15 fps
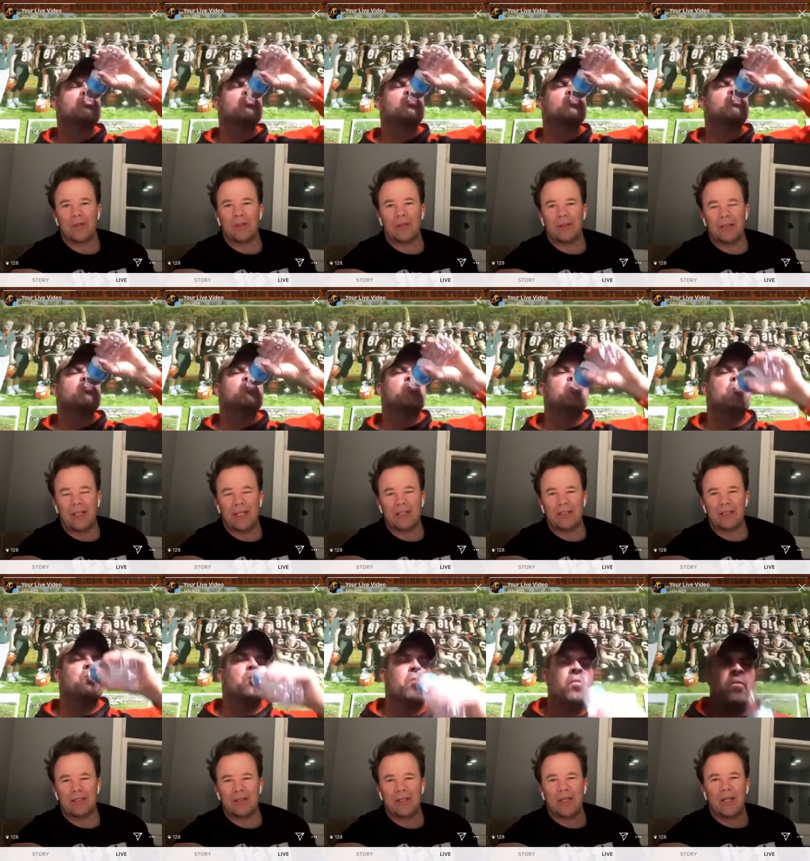Speaker 1: the agents
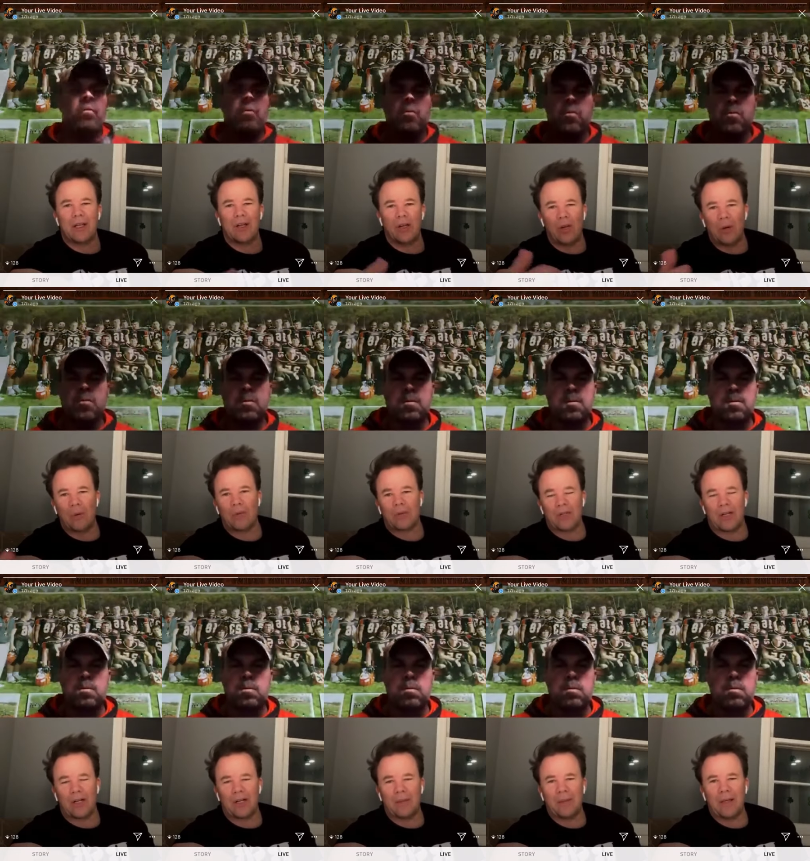know what they're talking
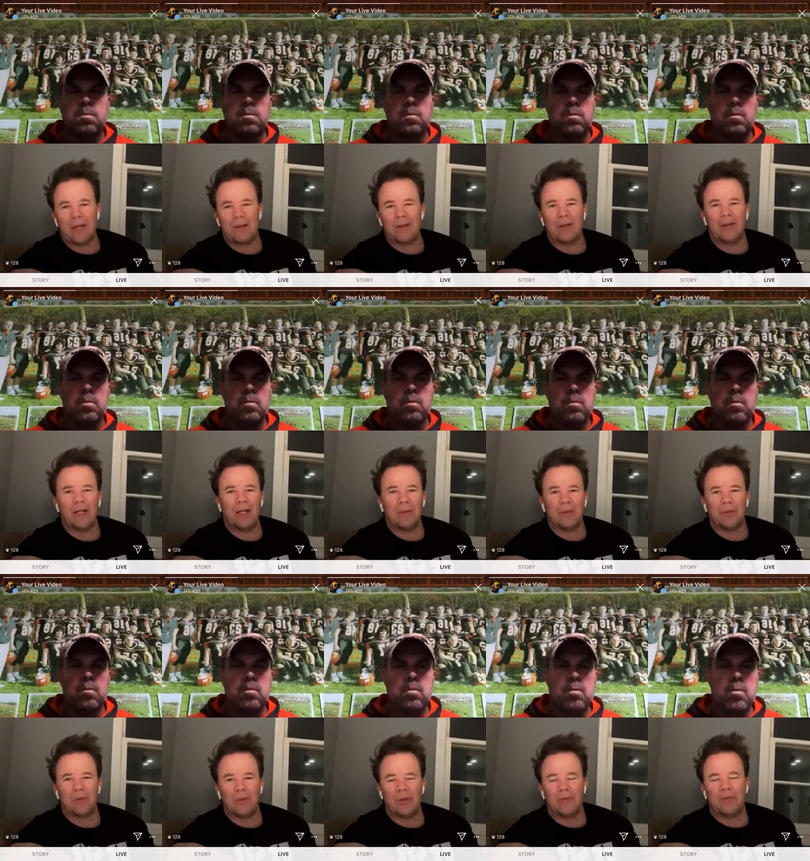about, able to do an
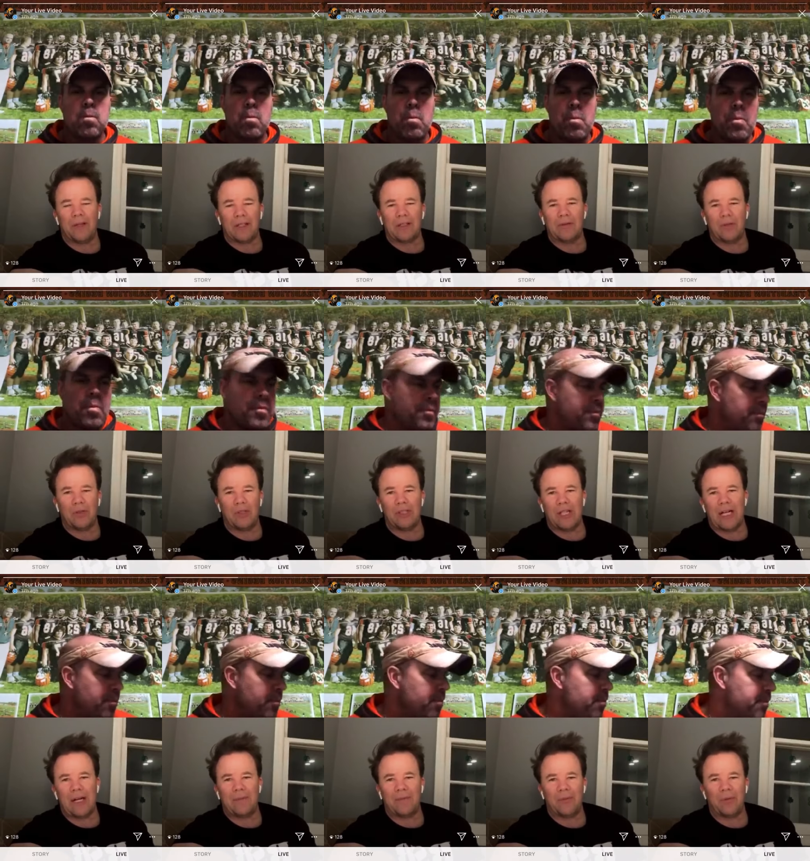effective, good job
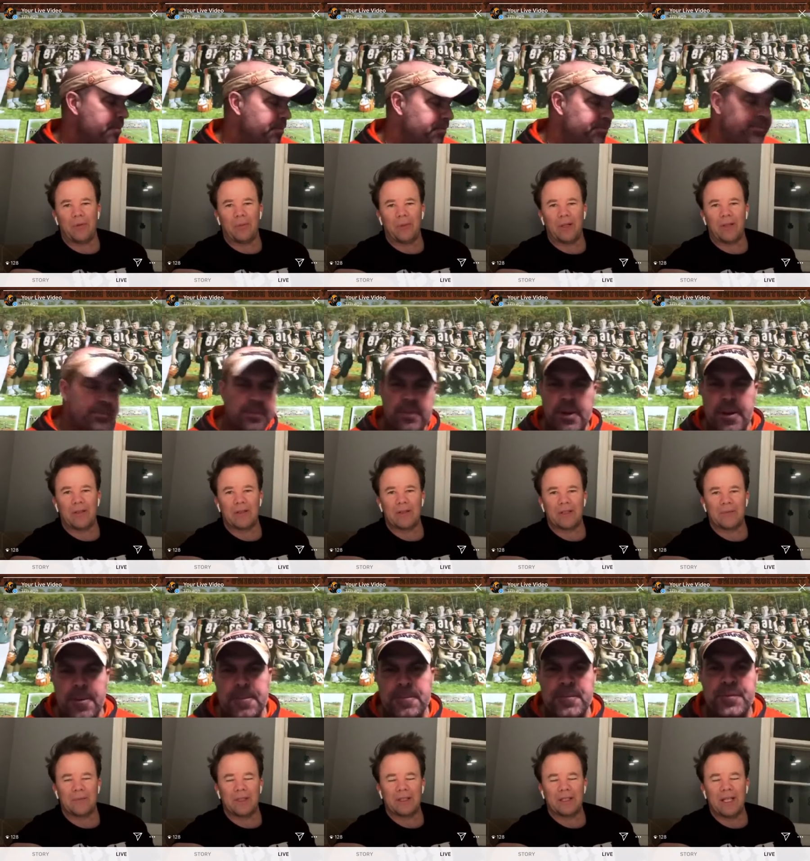for the players and stuff like
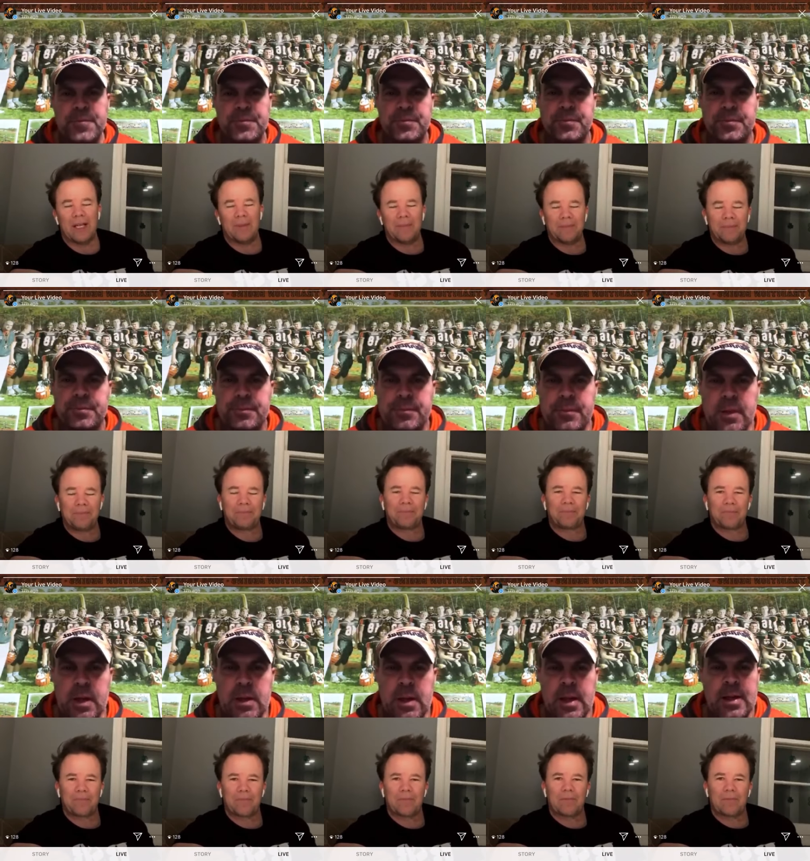that.
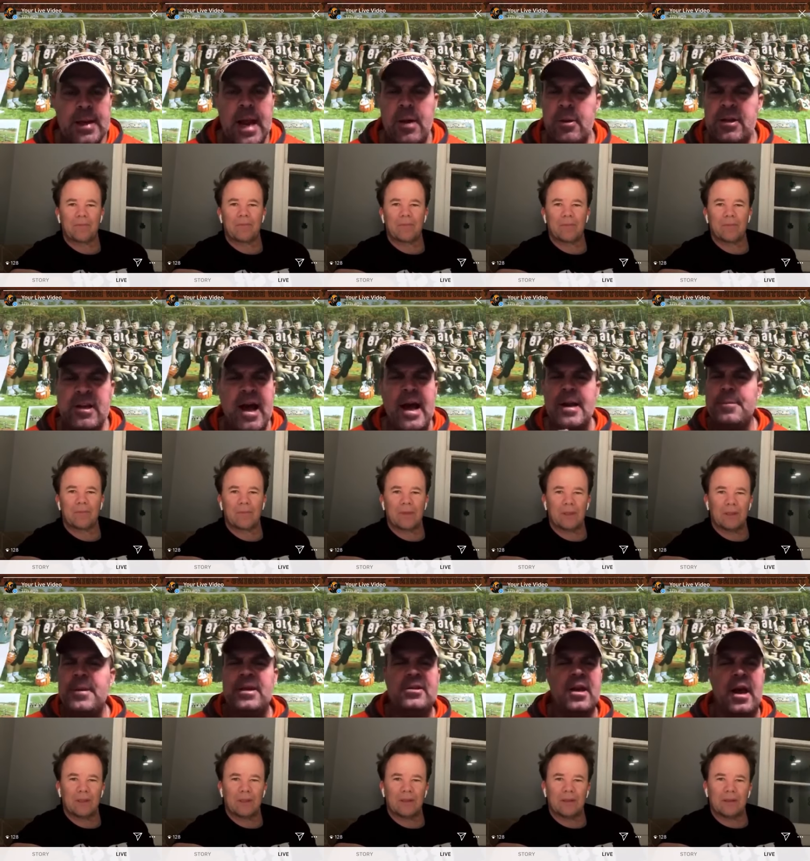
Speaker 2: Now it's got to be
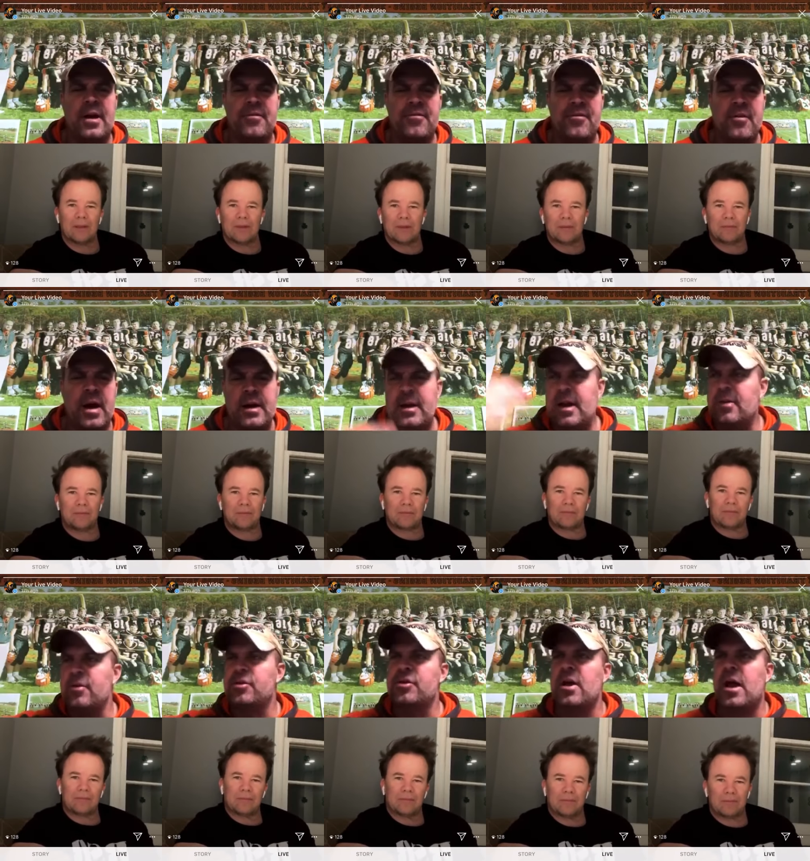tough on the other
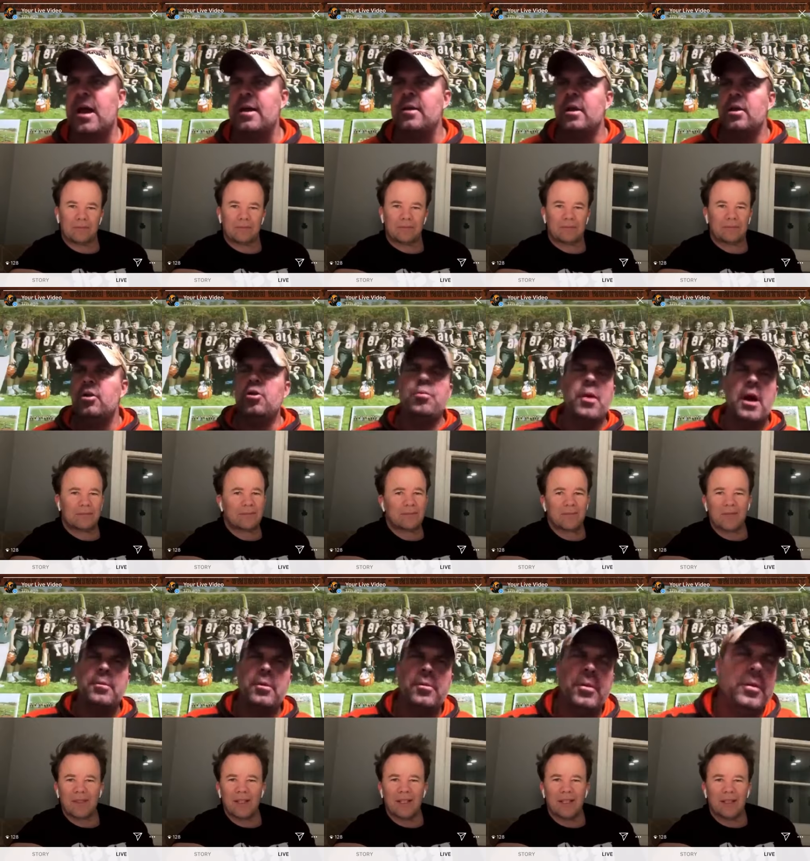side. You're
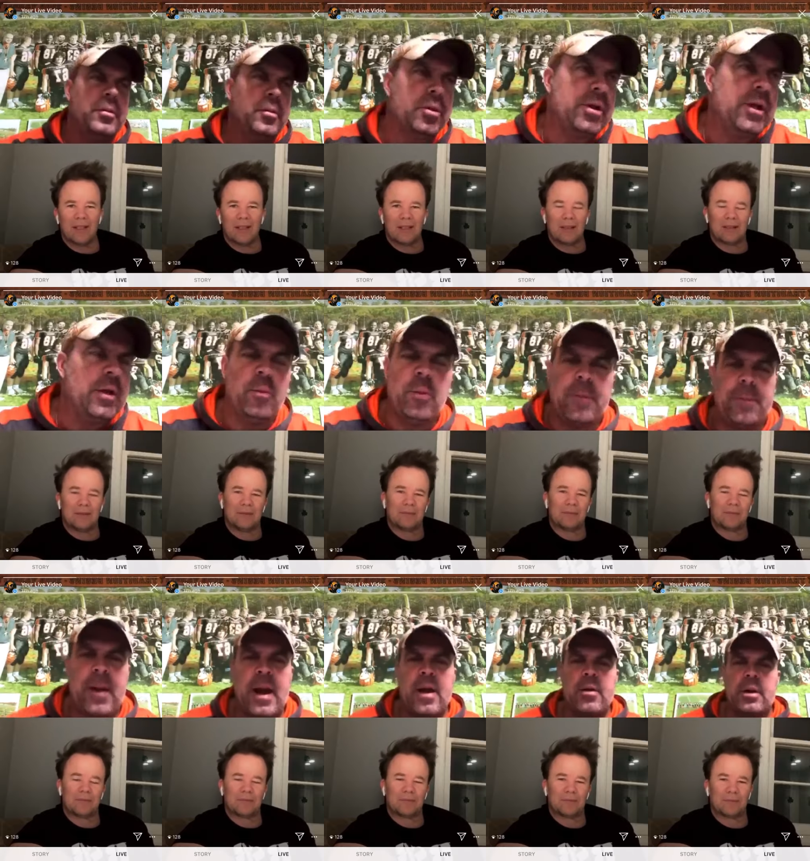probably sitting with
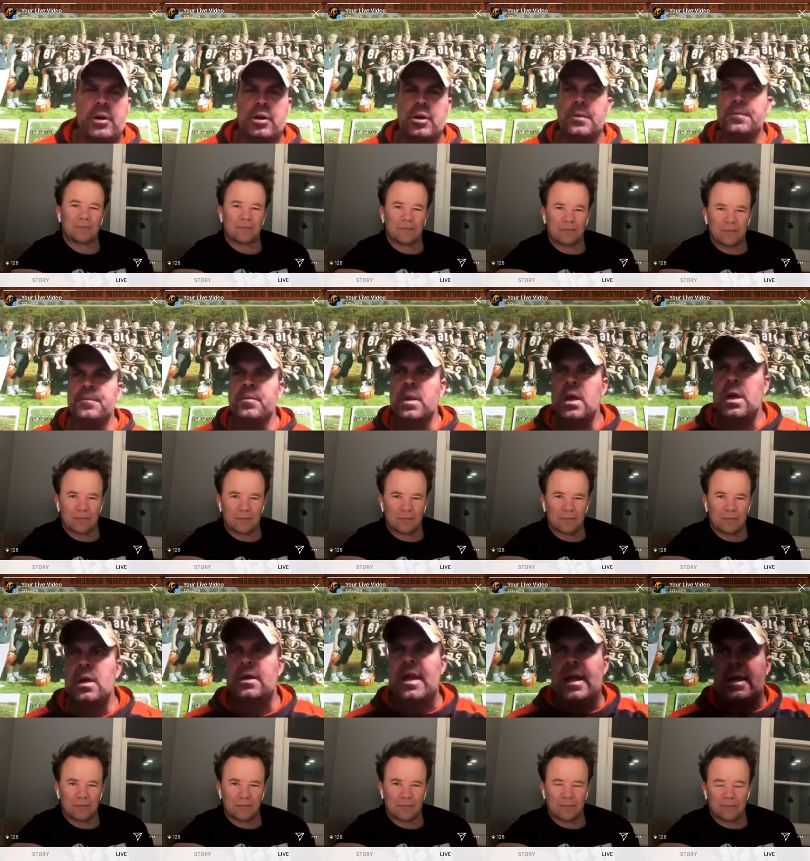parents that
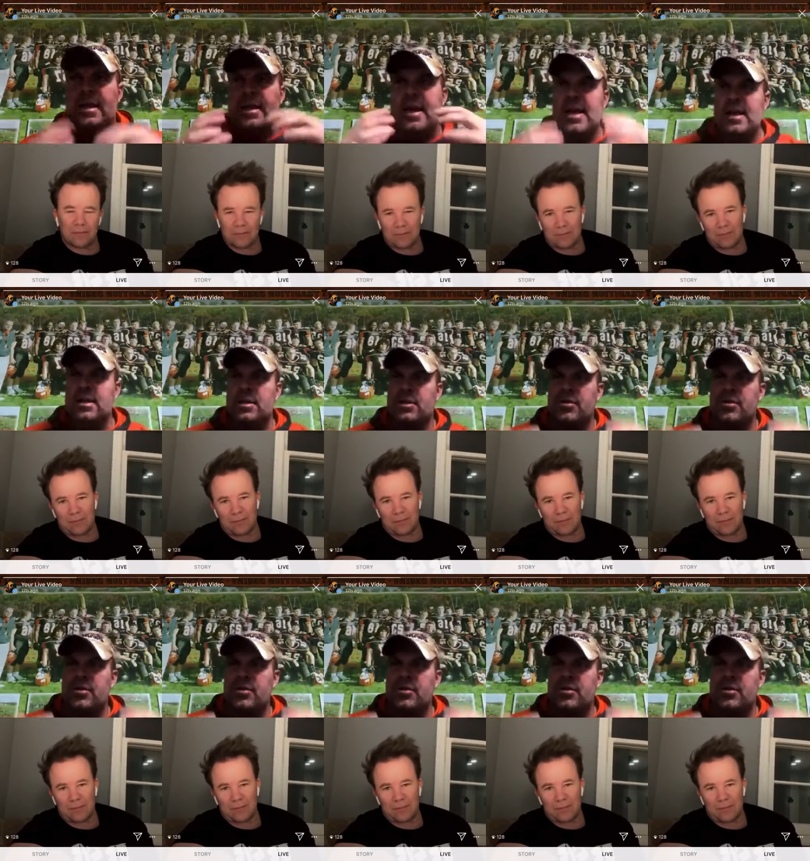kids think